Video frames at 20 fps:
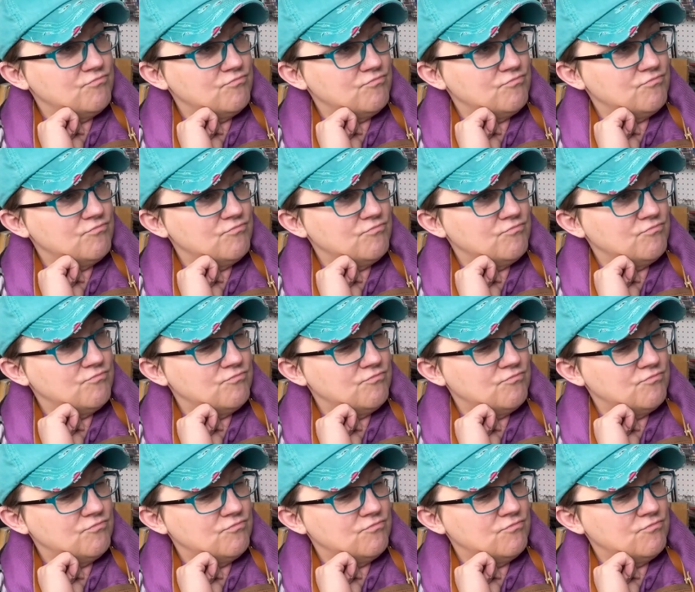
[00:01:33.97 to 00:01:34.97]

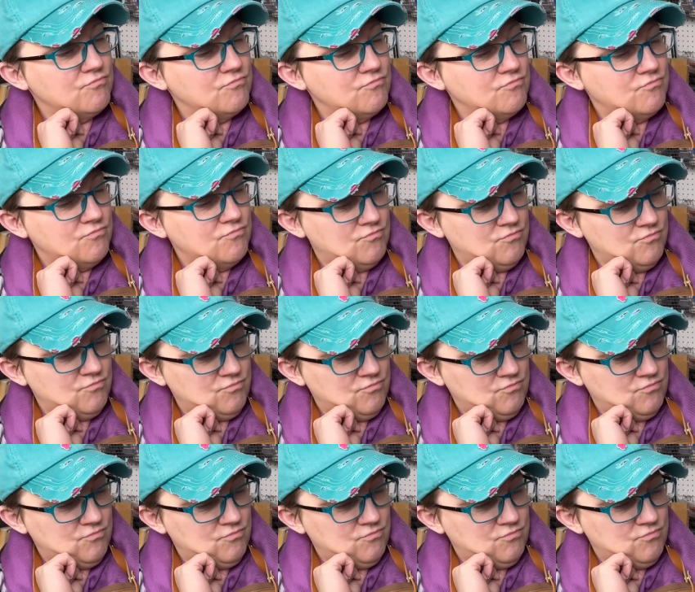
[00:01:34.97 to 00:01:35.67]
(silence)